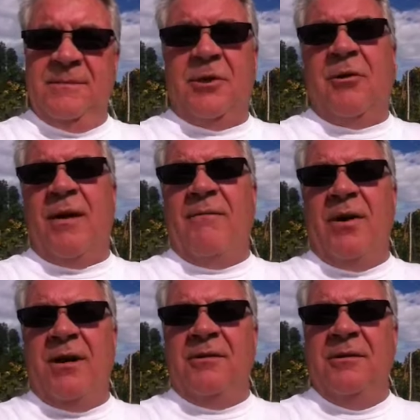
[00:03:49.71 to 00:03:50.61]
Your
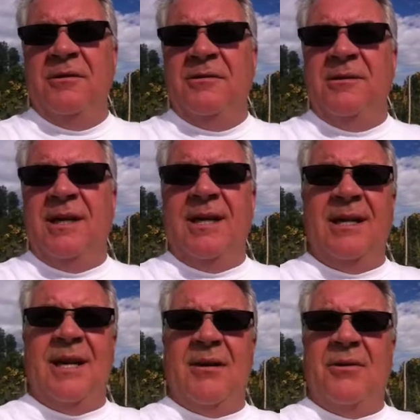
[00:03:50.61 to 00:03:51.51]
grandfather? They
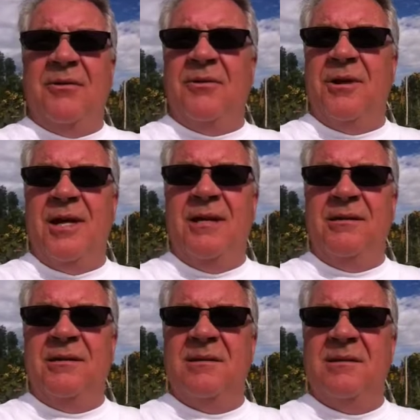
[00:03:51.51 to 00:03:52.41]
get down on their knees.